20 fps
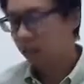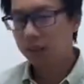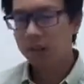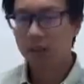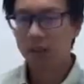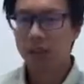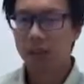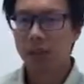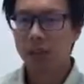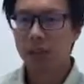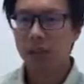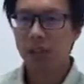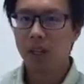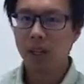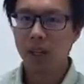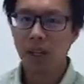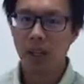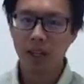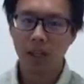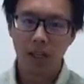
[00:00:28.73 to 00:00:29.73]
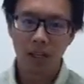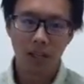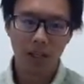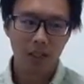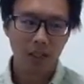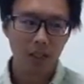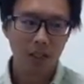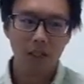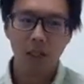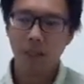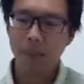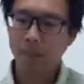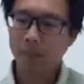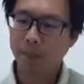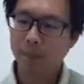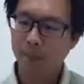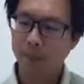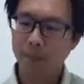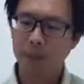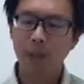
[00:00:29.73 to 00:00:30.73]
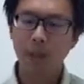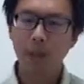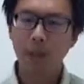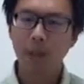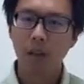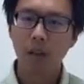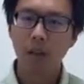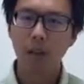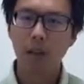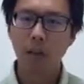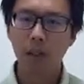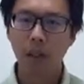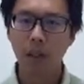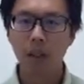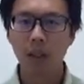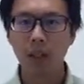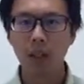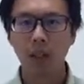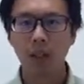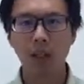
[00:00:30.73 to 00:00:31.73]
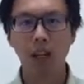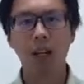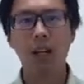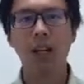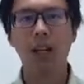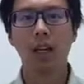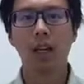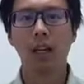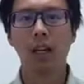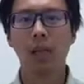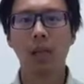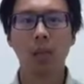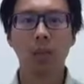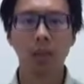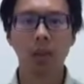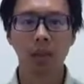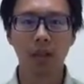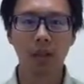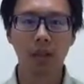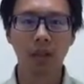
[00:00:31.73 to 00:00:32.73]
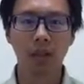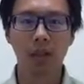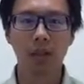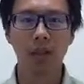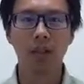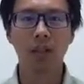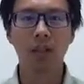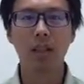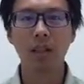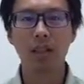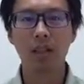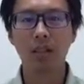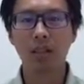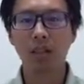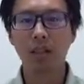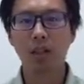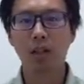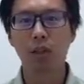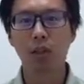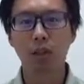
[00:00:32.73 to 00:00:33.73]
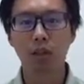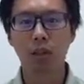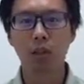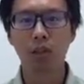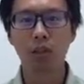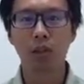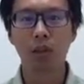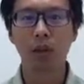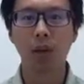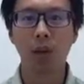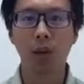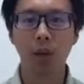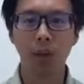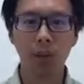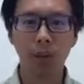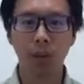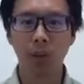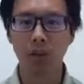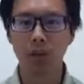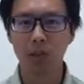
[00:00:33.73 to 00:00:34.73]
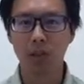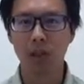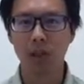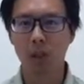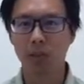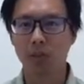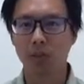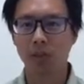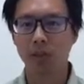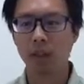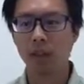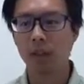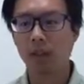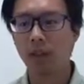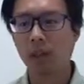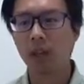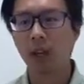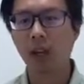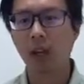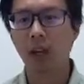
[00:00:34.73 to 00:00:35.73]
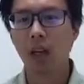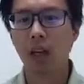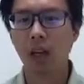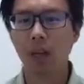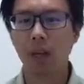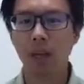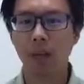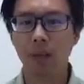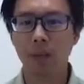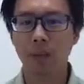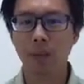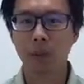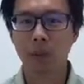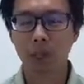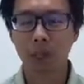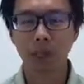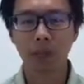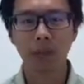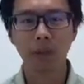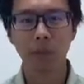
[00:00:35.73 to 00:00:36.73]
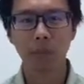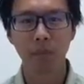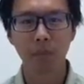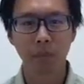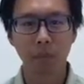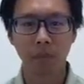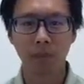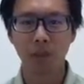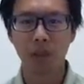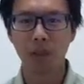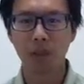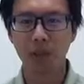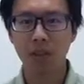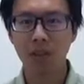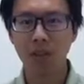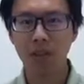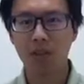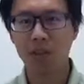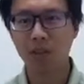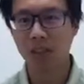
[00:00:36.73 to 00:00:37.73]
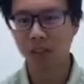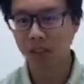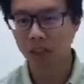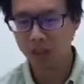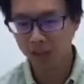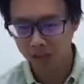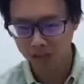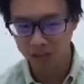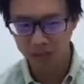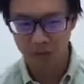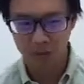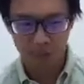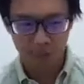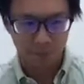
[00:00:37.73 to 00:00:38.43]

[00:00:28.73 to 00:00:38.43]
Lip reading: So today we're going to look at what are the things you can do to help yourself before going to see a doctor.